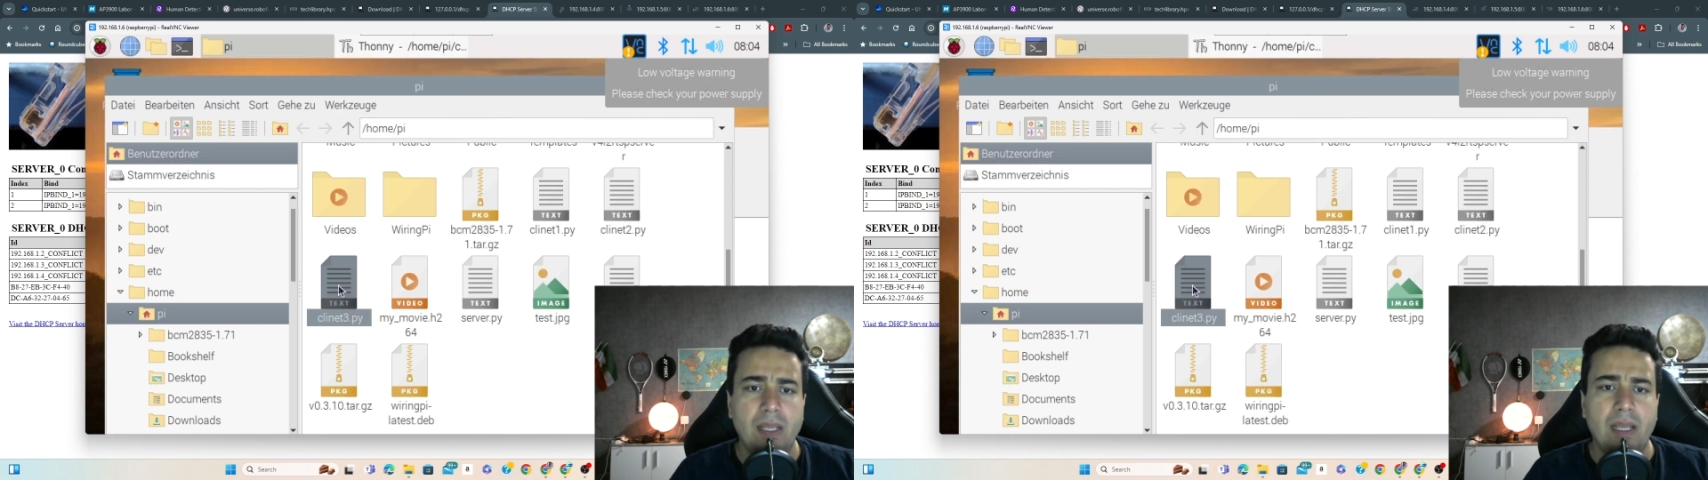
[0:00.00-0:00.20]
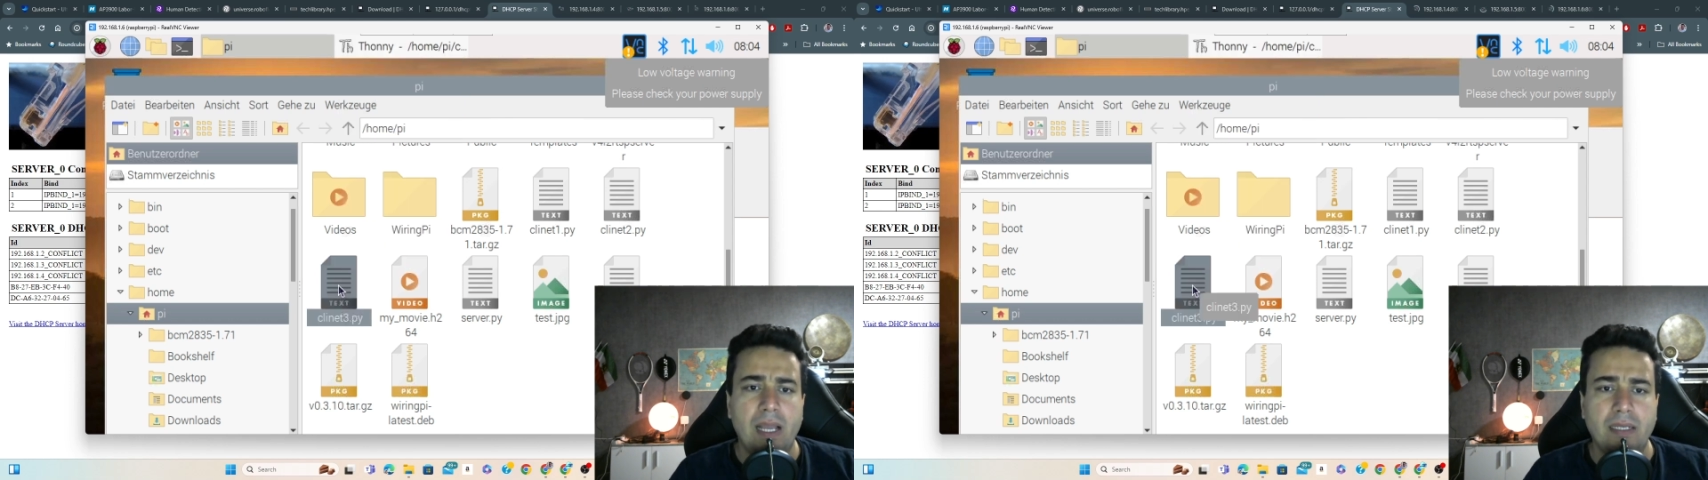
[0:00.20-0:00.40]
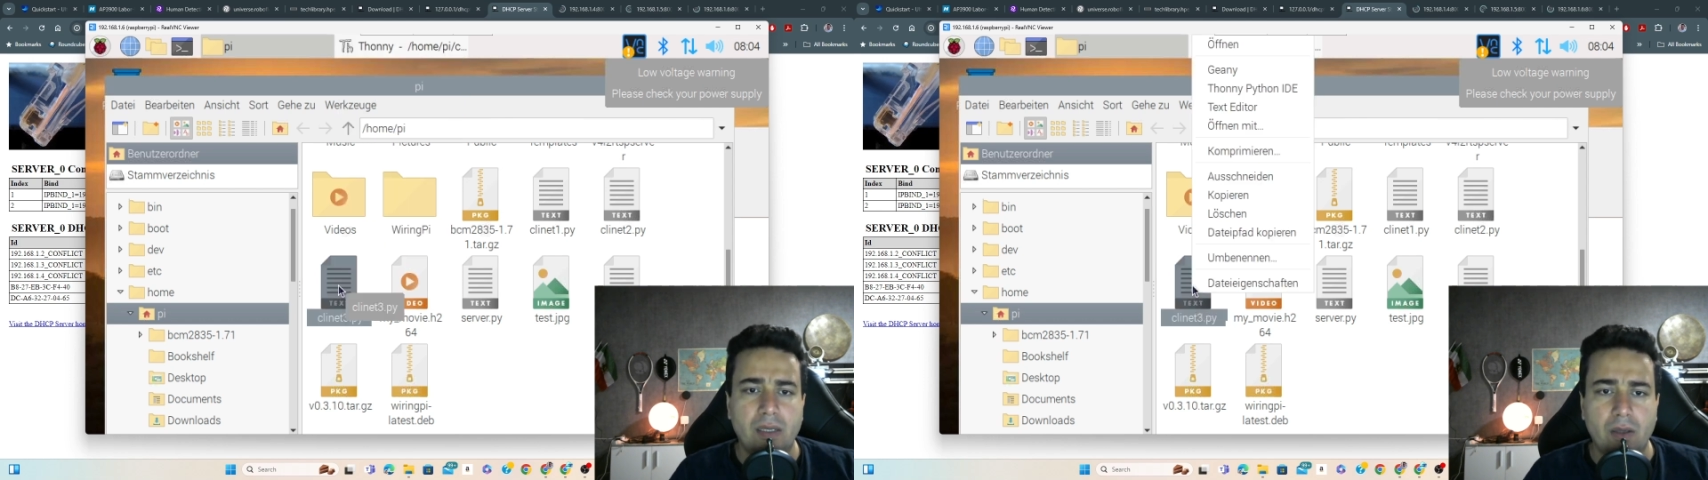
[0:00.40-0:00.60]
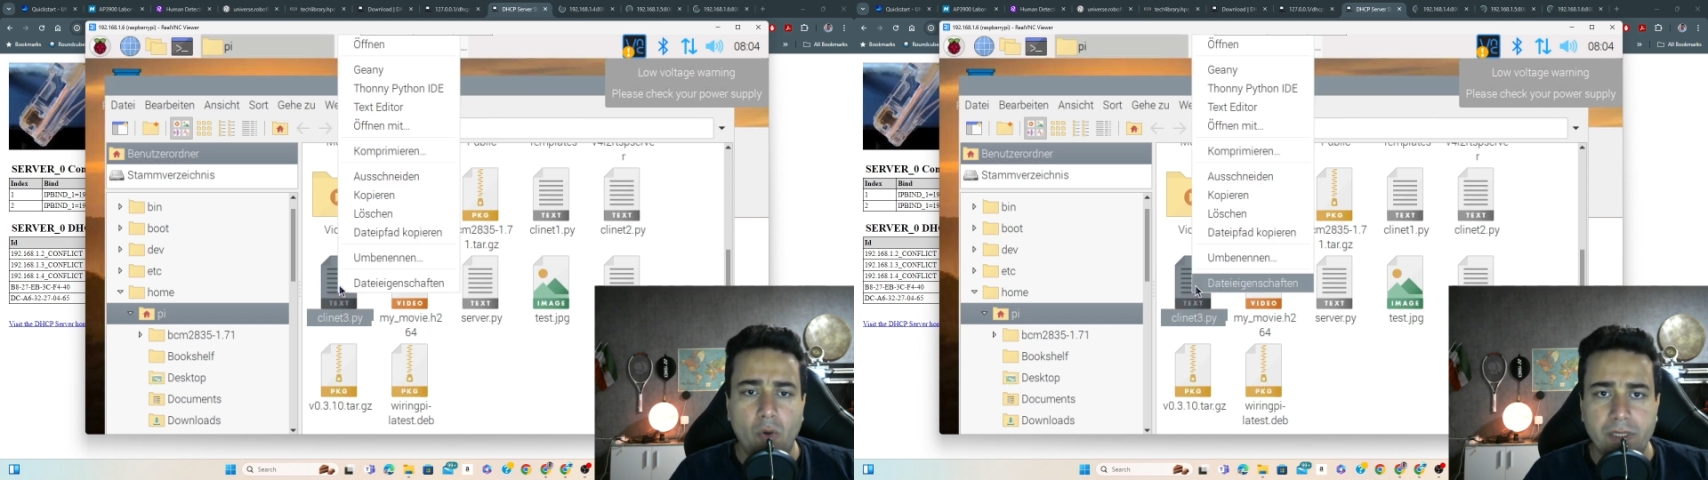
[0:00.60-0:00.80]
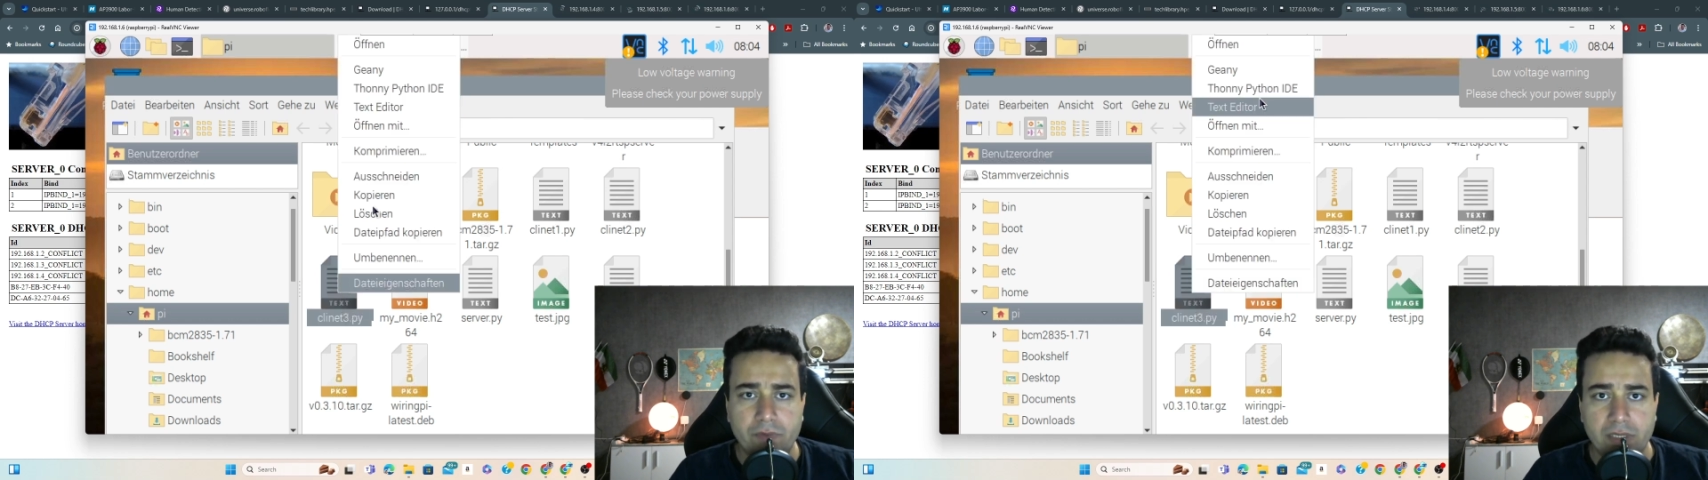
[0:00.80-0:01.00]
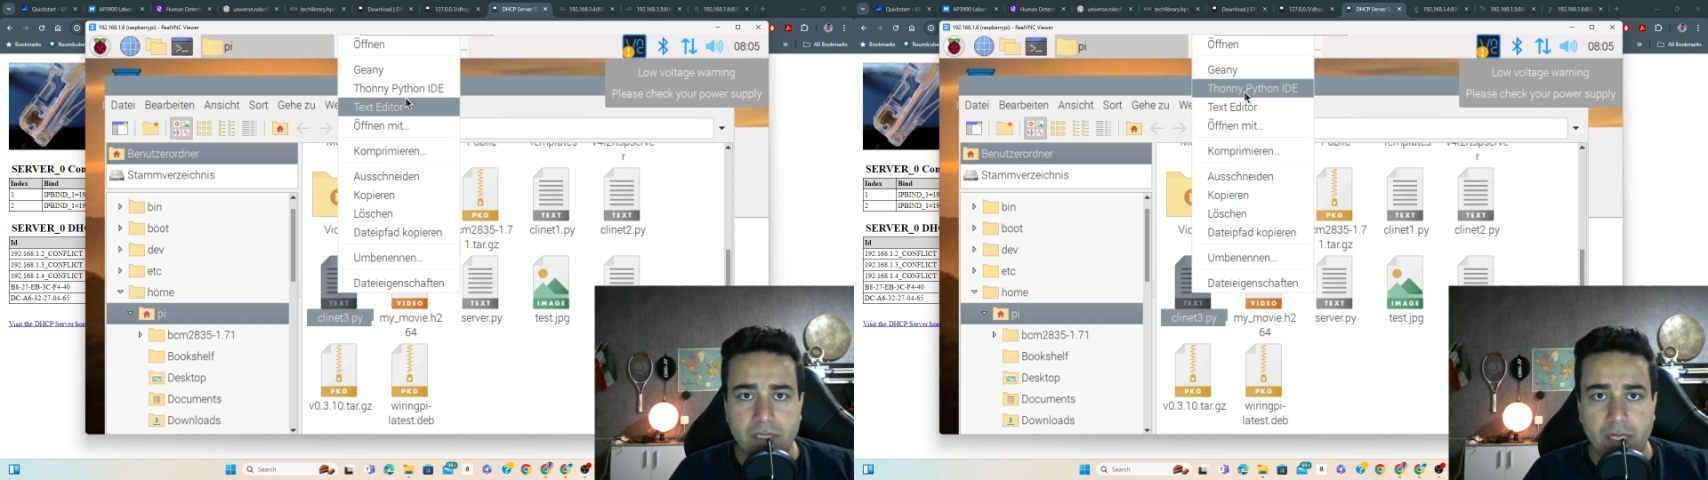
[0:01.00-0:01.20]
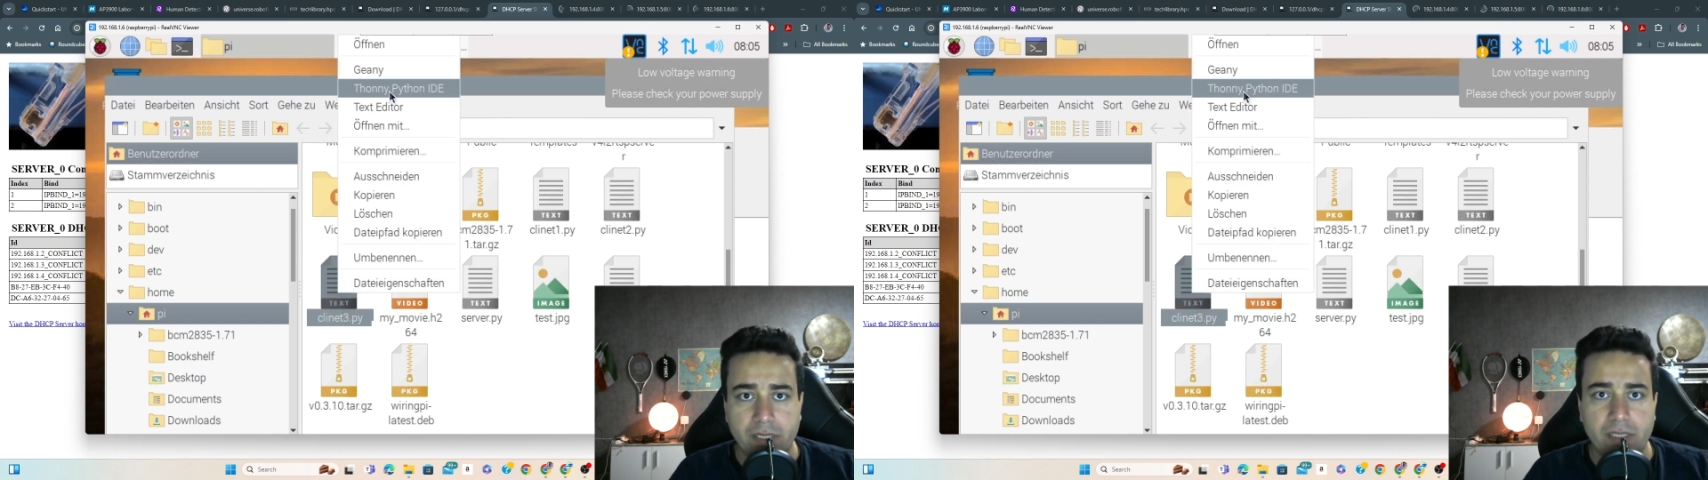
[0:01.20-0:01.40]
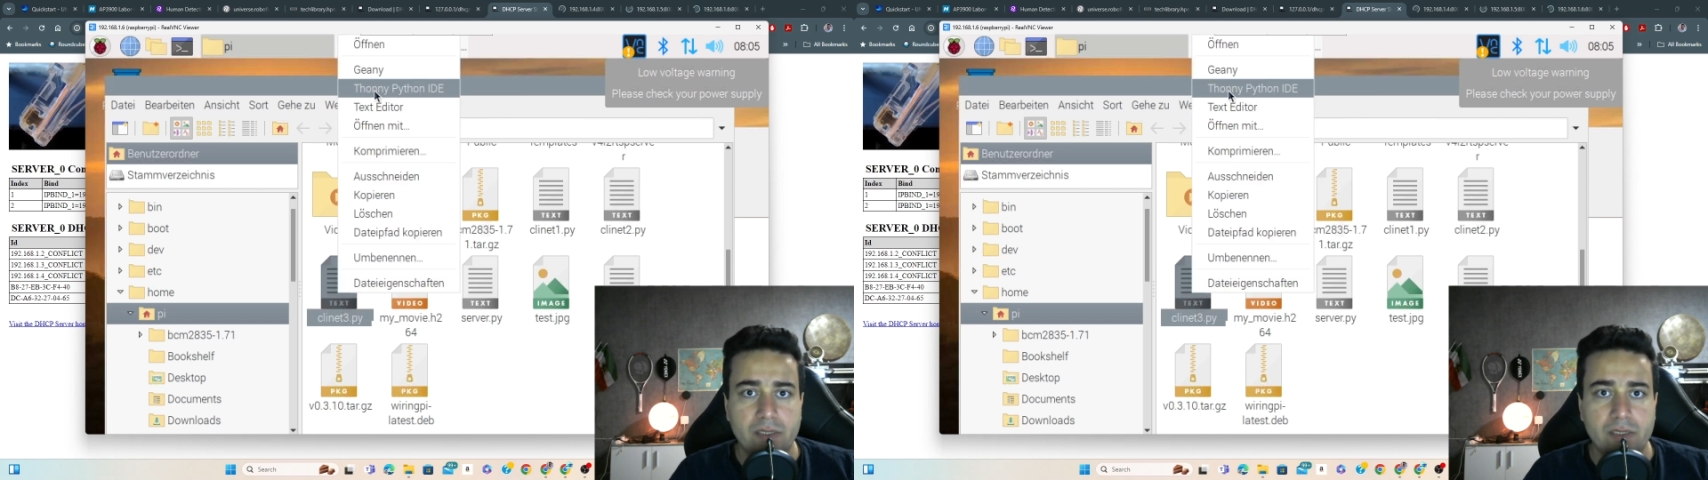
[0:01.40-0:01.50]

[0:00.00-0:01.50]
and I open it with this IDE,